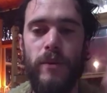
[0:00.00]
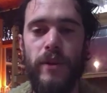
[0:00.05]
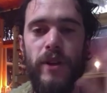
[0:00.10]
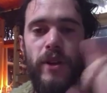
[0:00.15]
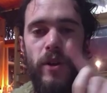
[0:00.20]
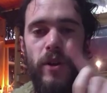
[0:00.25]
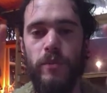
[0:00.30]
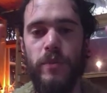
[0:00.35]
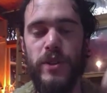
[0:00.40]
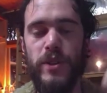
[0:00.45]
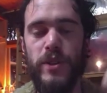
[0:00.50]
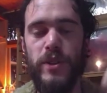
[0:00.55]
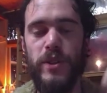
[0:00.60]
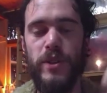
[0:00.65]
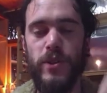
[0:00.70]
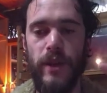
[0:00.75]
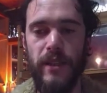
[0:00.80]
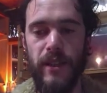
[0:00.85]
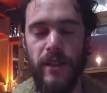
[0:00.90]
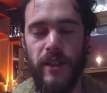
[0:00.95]
You know
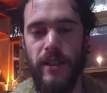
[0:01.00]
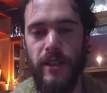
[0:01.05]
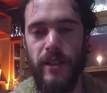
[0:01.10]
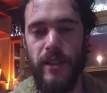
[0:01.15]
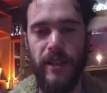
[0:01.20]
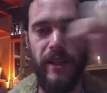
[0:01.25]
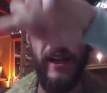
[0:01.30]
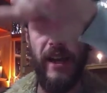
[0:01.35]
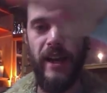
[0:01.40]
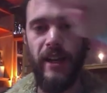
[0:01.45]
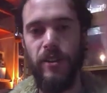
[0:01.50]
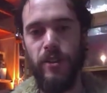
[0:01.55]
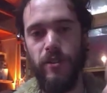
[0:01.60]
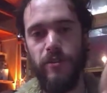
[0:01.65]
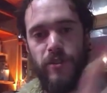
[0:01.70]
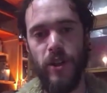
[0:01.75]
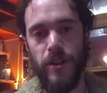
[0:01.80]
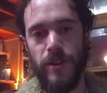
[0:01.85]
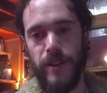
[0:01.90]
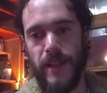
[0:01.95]
between the yin and the
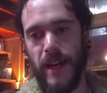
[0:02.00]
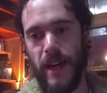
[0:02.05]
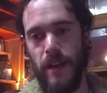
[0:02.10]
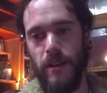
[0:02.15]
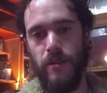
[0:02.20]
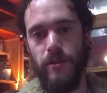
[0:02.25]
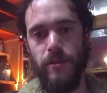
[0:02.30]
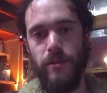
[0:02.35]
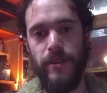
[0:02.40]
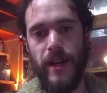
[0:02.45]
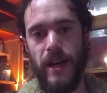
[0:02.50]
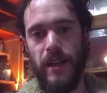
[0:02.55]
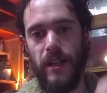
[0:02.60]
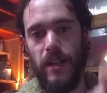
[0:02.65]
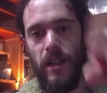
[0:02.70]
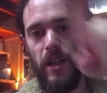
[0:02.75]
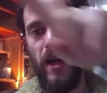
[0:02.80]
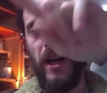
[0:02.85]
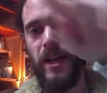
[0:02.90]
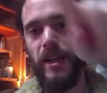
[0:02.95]
yang, you've got that
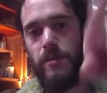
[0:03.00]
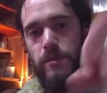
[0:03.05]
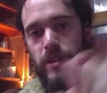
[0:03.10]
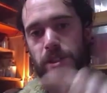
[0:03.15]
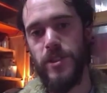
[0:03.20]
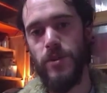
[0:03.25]
that line